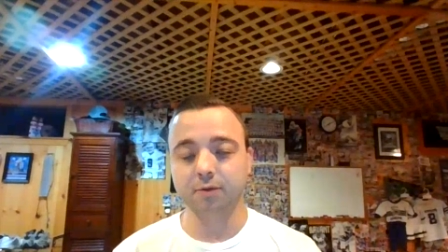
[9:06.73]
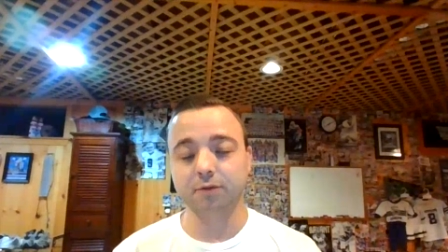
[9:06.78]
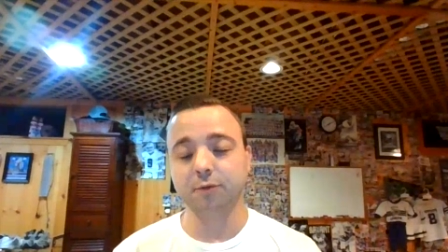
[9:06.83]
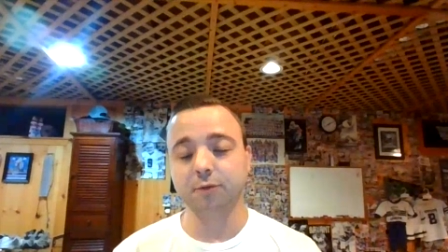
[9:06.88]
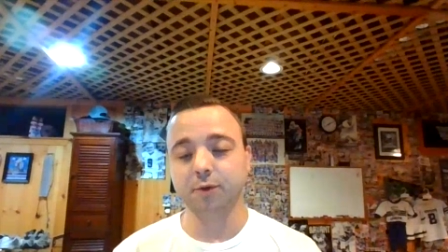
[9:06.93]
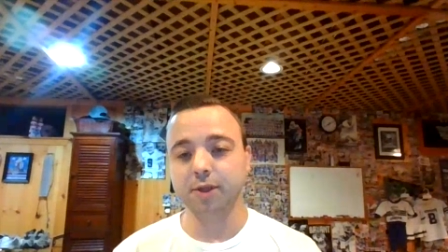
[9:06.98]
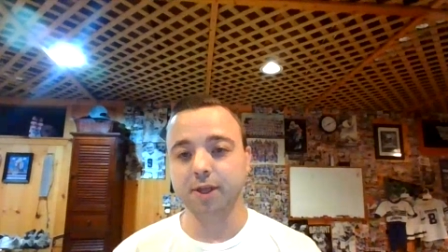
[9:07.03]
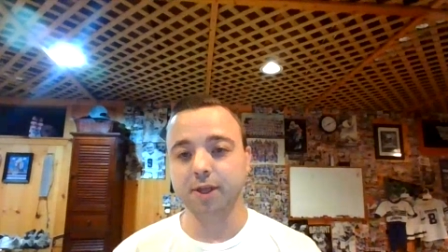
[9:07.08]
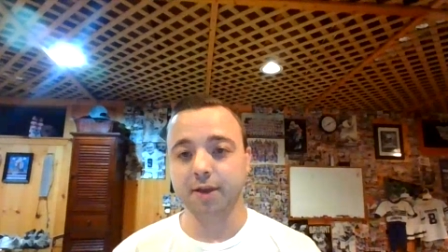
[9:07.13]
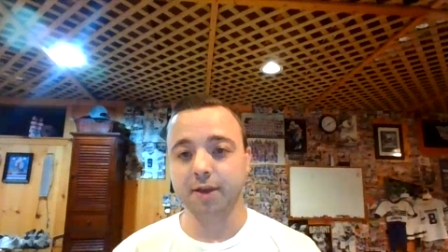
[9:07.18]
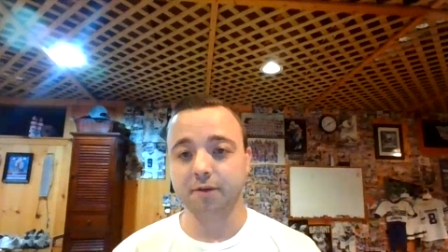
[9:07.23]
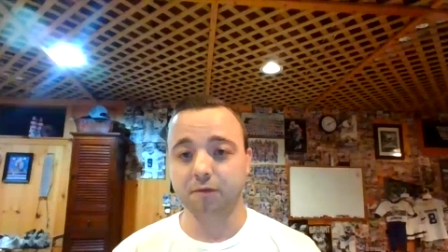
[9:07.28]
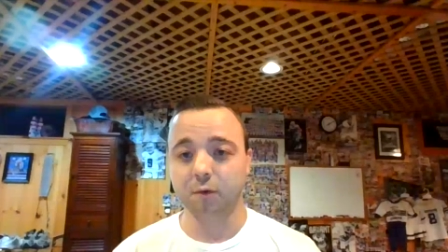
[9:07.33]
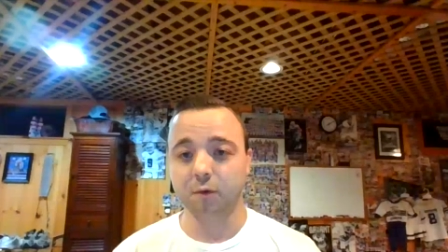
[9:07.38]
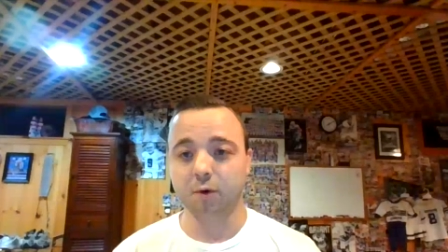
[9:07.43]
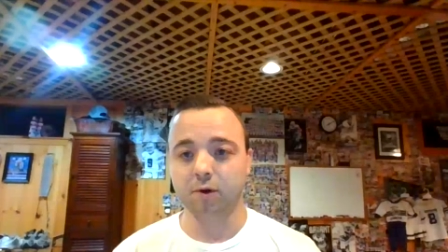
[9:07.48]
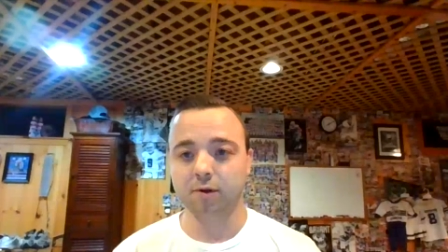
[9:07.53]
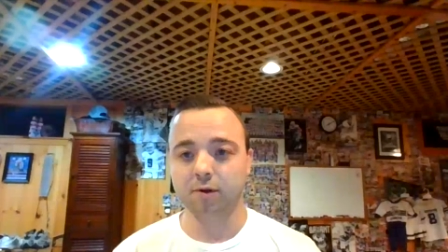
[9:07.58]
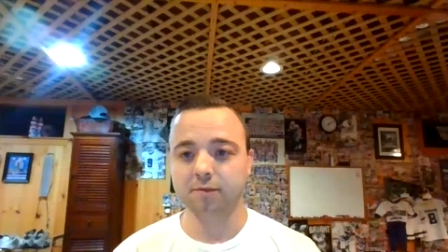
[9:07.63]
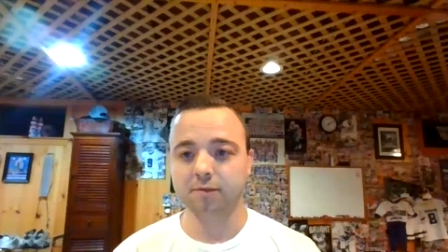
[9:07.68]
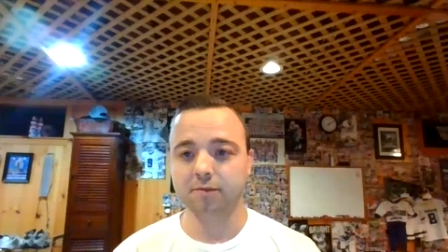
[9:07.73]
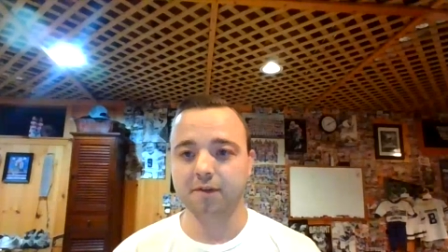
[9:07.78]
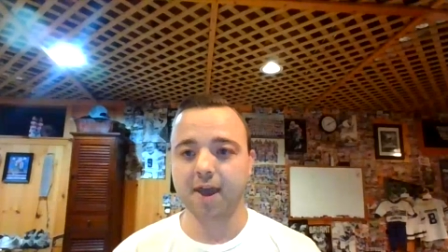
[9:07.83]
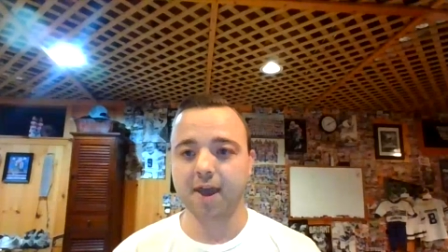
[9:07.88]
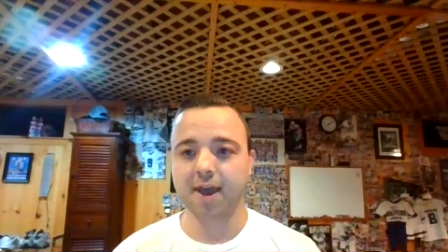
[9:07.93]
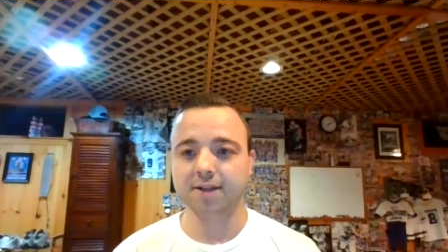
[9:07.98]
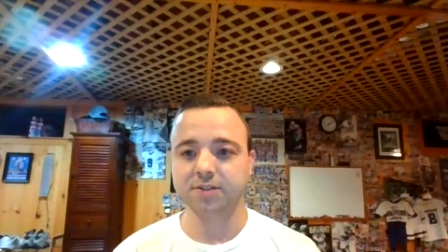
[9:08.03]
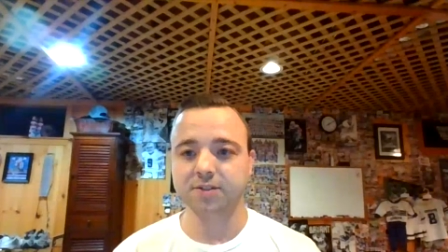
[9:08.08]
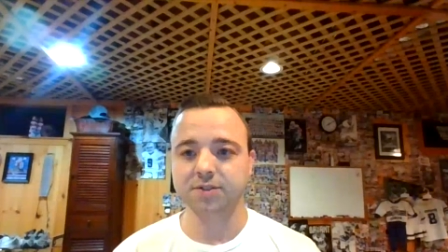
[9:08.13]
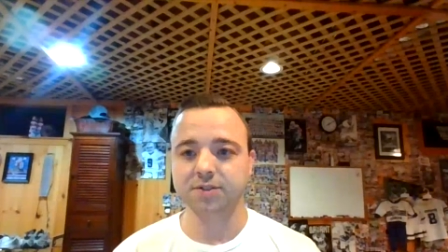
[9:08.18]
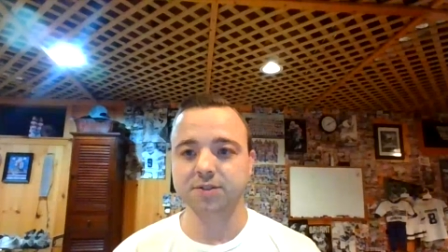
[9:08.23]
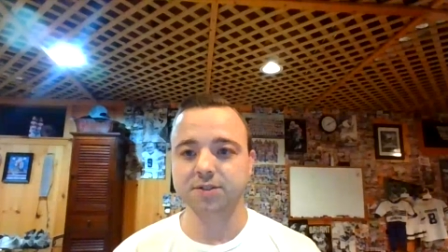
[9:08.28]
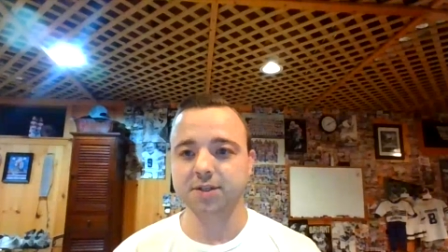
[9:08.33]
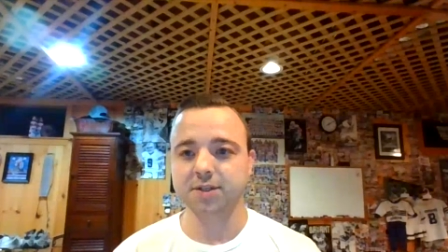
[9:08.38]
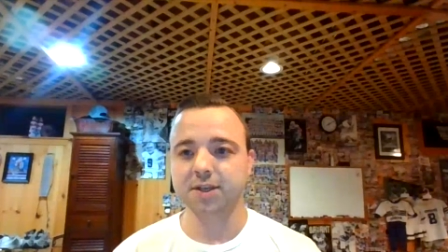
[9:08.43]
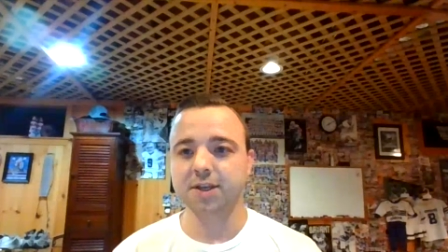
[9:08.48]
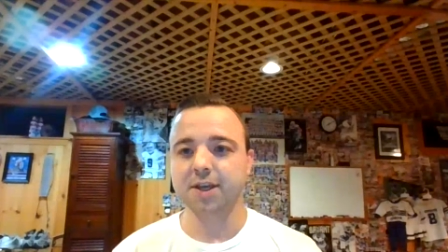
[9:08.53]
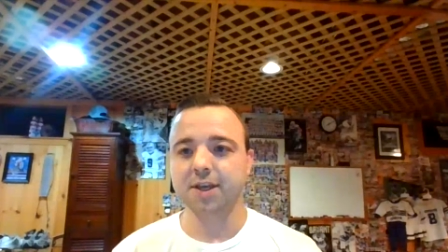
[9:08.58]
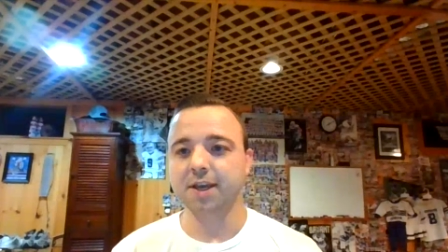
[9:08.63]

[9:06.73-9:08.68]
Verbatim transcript: There's really like four factions,